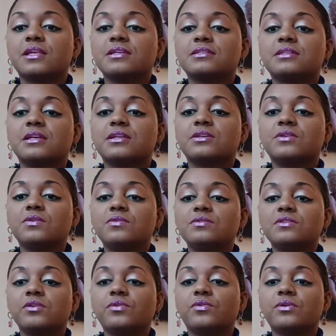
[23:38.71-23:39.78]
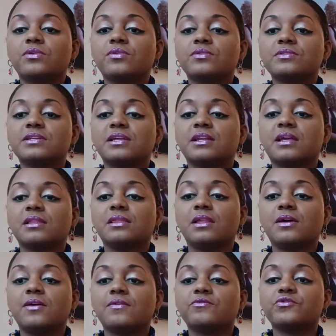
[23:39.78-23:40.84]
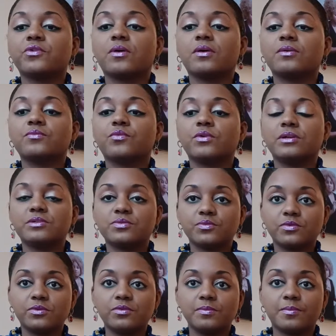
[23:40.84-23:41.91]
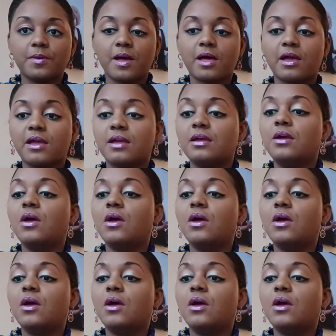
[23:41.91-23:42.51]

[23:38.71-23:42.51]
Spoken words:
They said use the oils in a love drawing ritual by